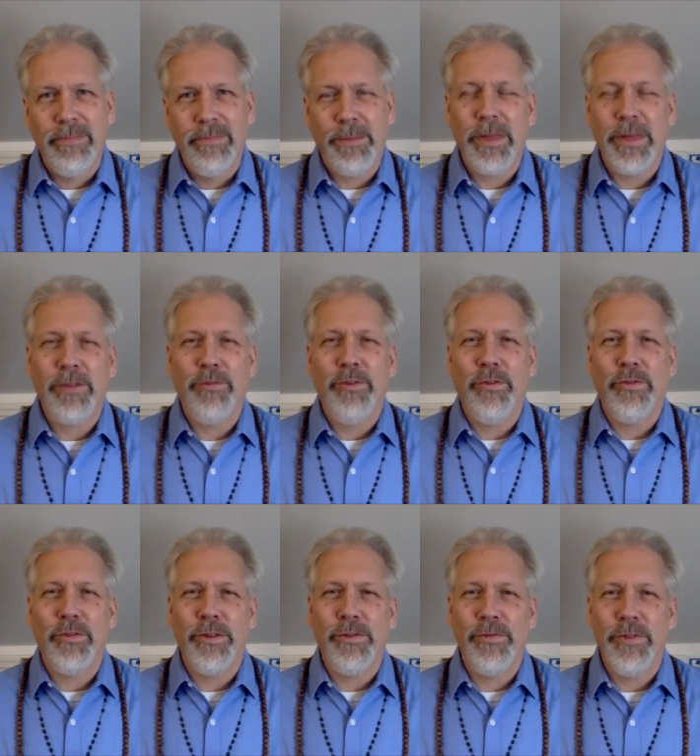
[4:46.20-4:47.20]
I'm thankful
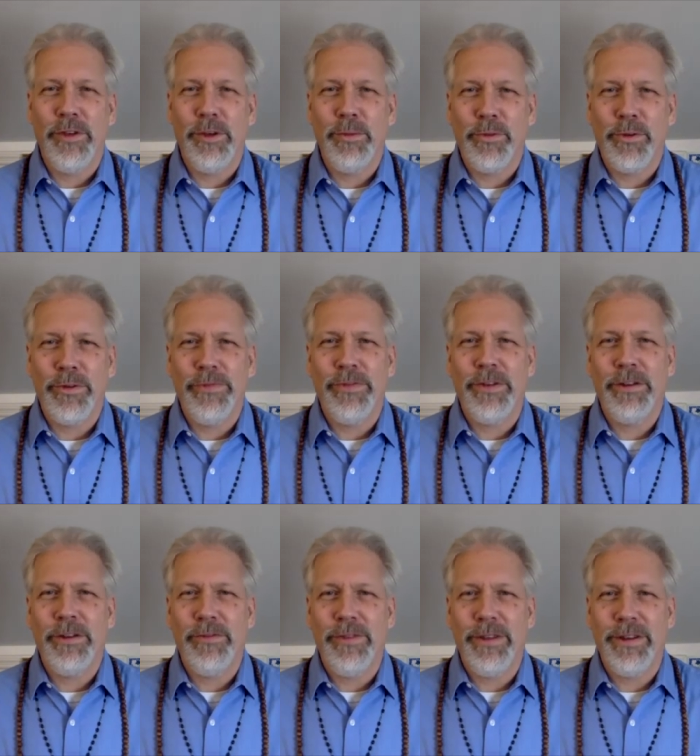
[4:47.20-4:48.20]
for the film Griffin
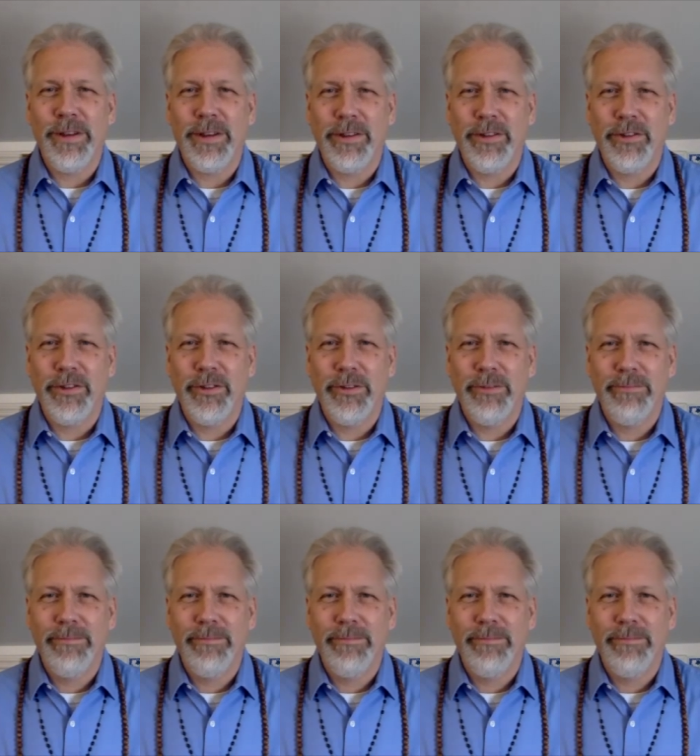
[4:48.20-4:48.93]
and Phoenix,